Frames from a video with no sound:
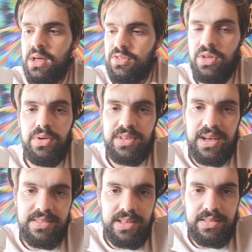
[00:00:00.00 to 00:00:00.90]
So anyways
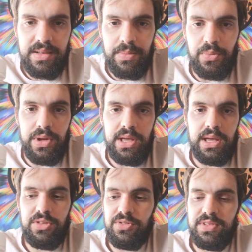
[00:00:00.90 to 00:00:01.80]
guys, next up we
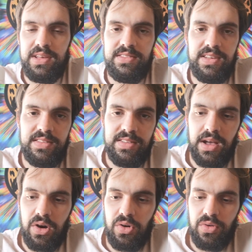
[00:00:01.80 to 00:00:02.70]
get your taste test.
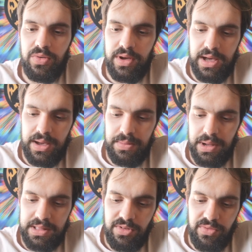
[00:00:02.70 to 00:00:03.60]
Now
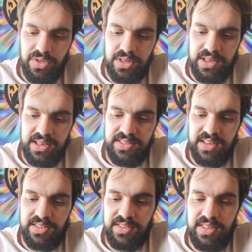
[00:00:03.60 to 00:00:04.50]
I did review the taste
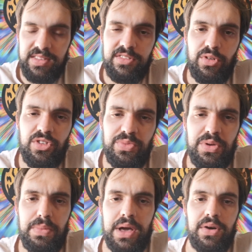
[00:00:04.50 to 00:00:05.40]
test. This
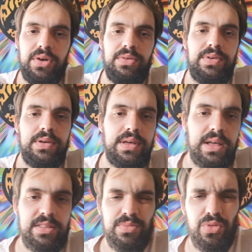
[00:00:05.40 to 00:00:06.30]
raspberry mango,
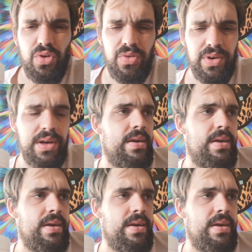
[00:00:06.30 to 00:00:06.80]
it's more of